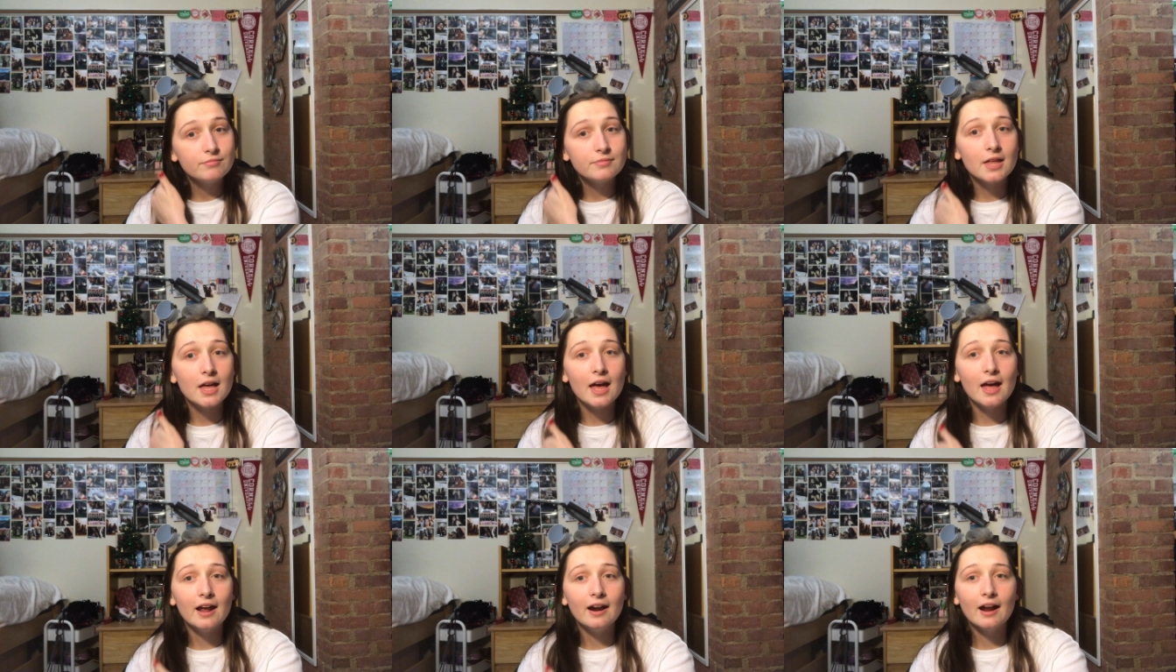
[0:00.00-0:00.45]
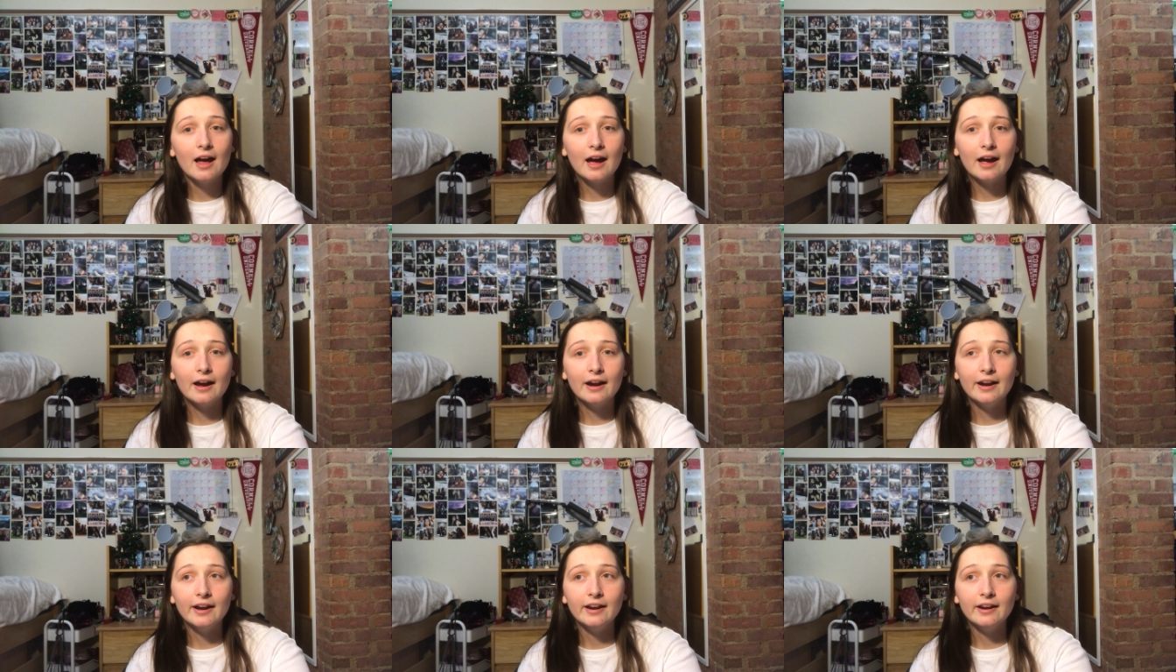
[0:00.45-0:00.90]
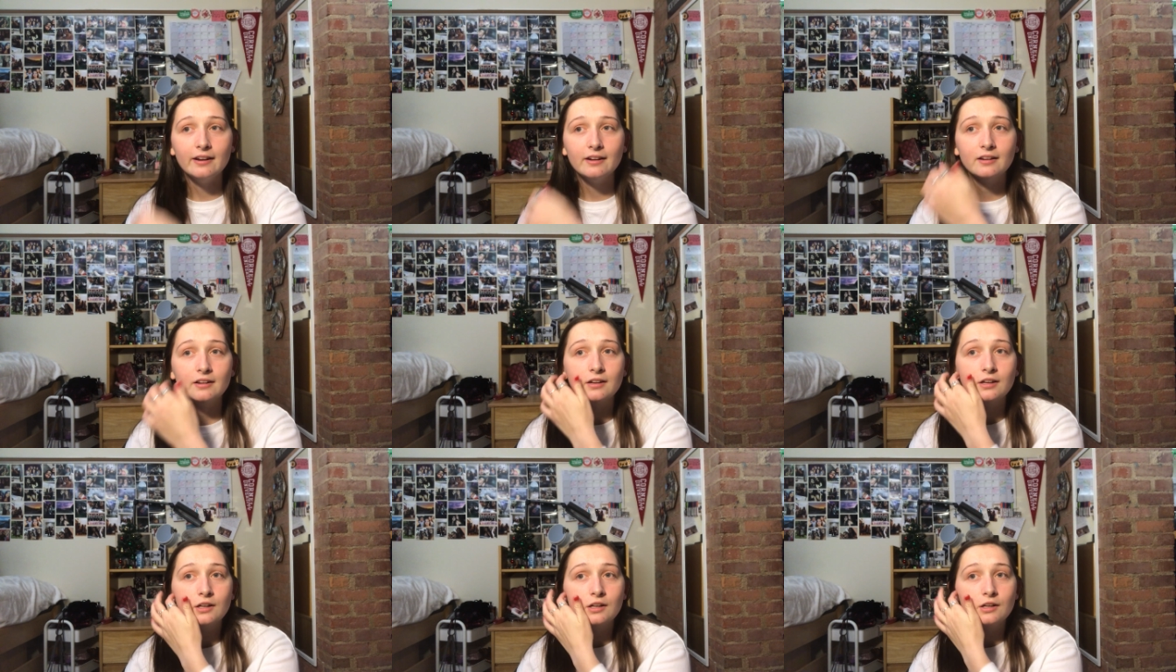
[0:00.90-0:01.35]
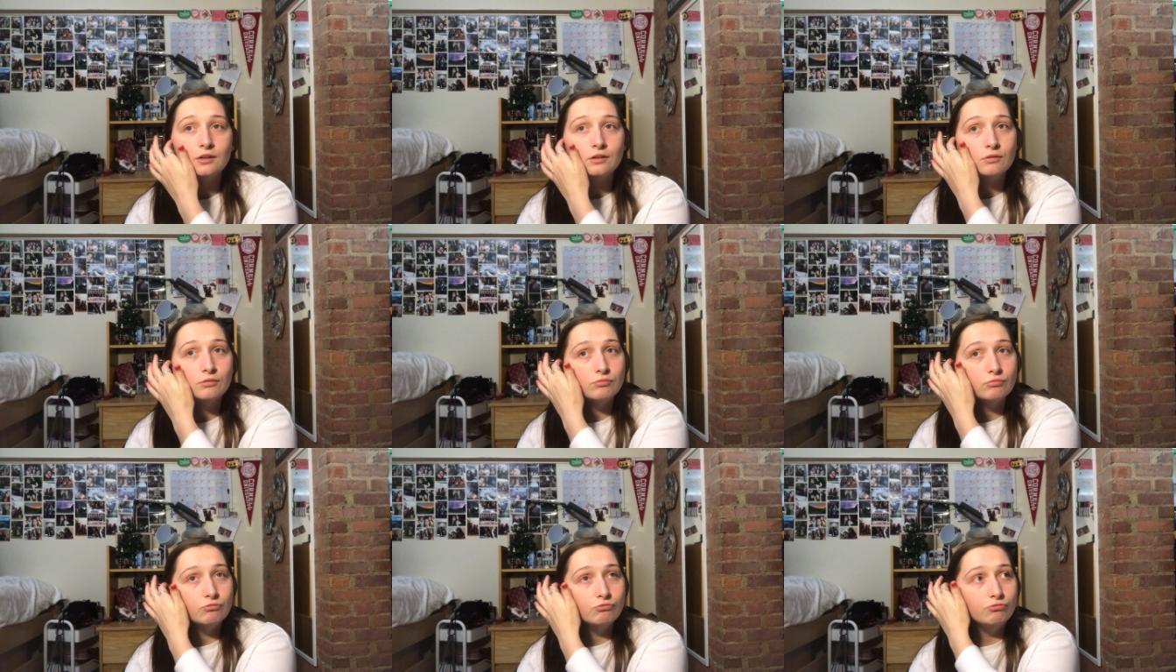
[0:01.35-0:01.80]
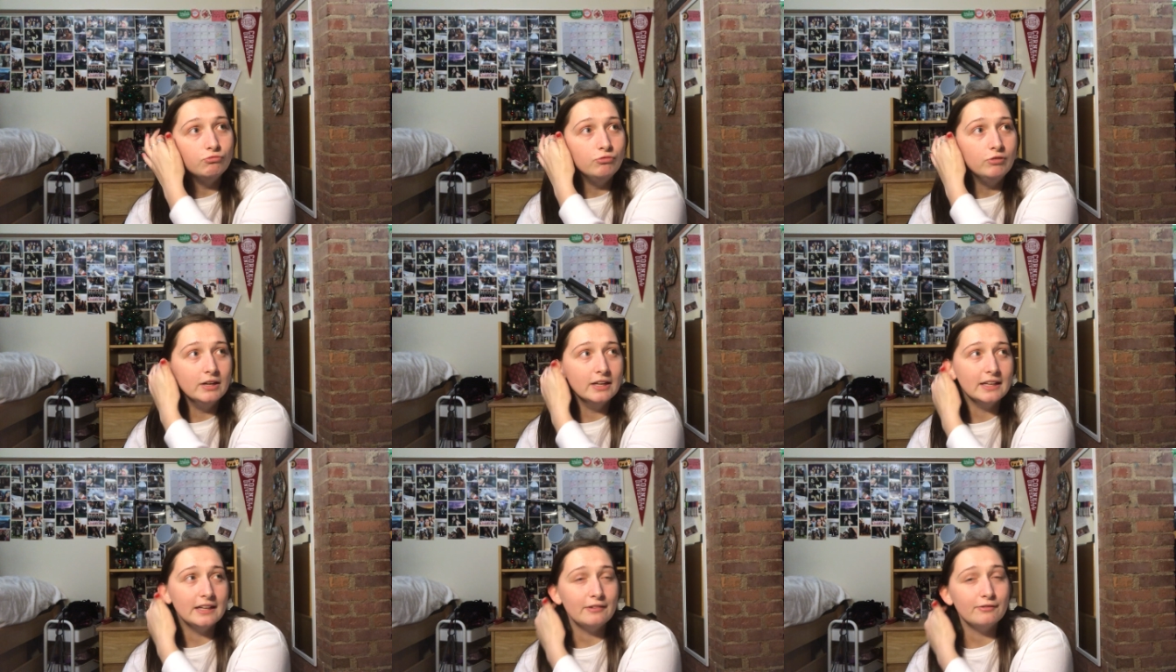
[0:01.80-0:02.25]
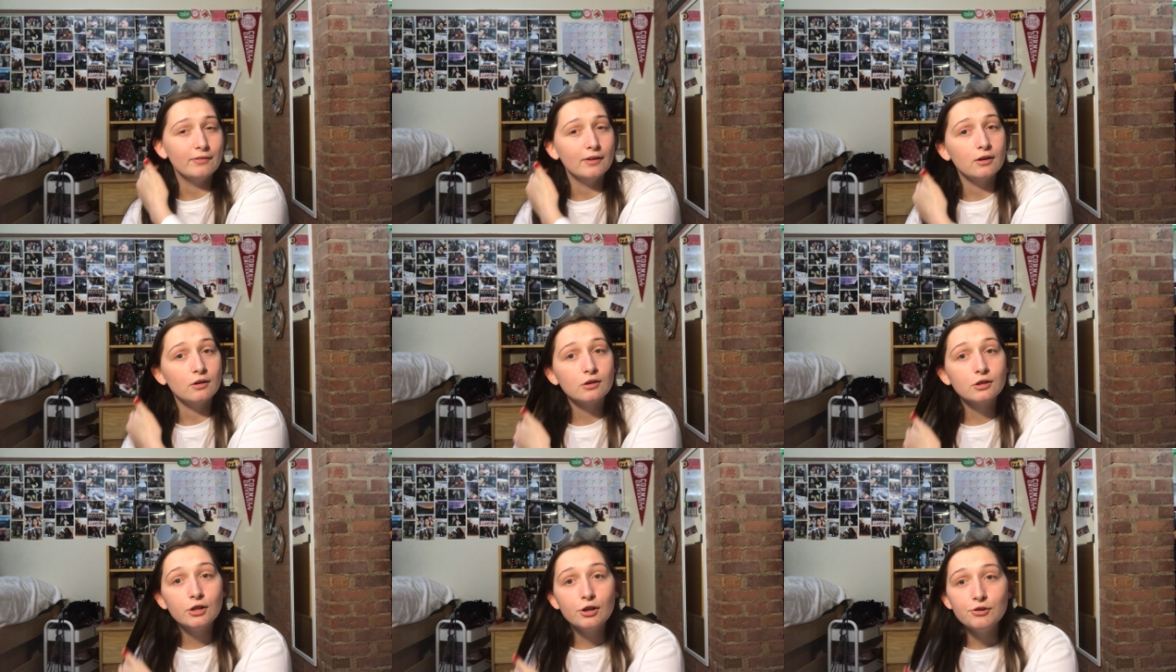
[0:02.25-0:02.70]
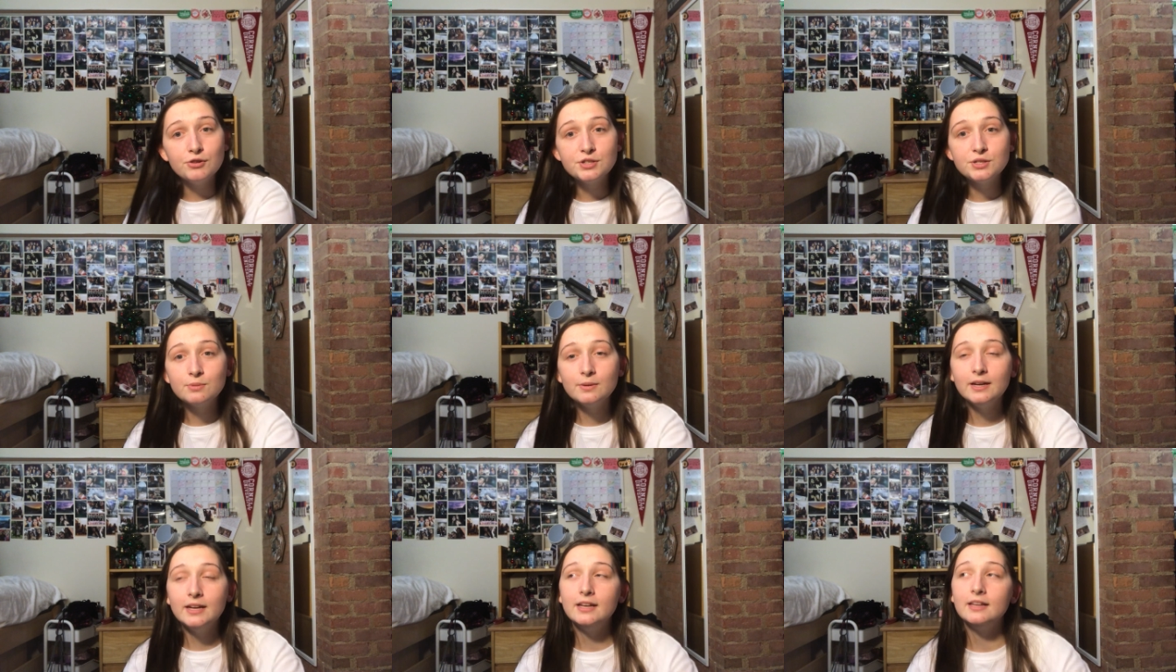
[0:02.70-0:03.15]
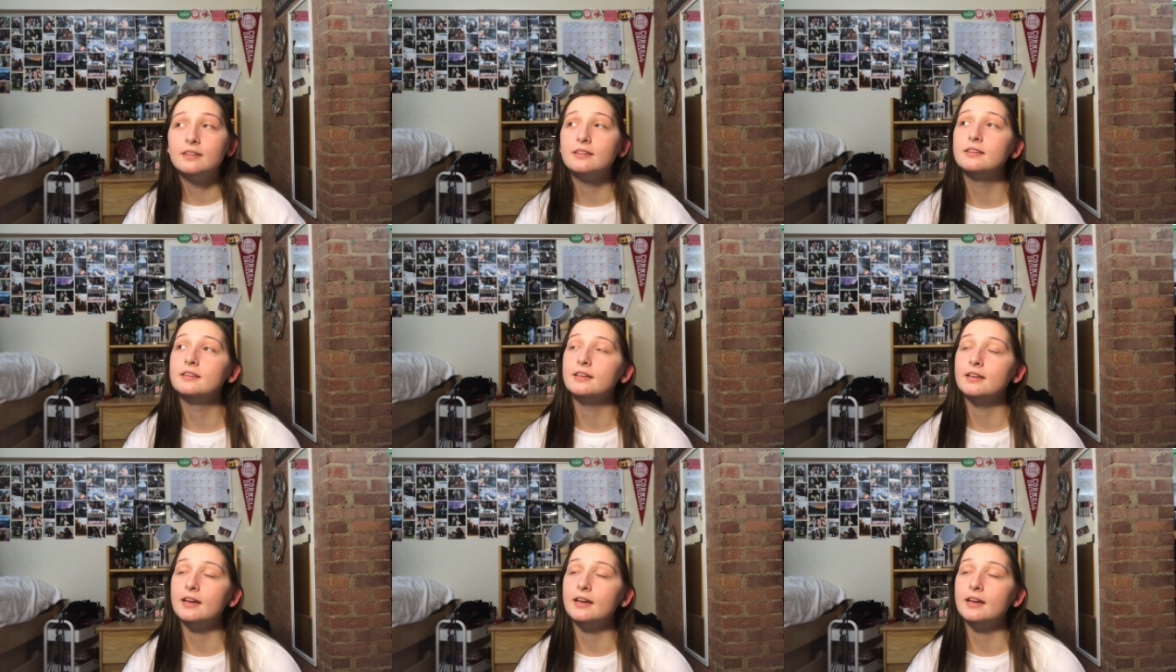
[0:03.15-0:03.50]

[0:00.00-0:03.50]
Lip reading: that I really felt close with.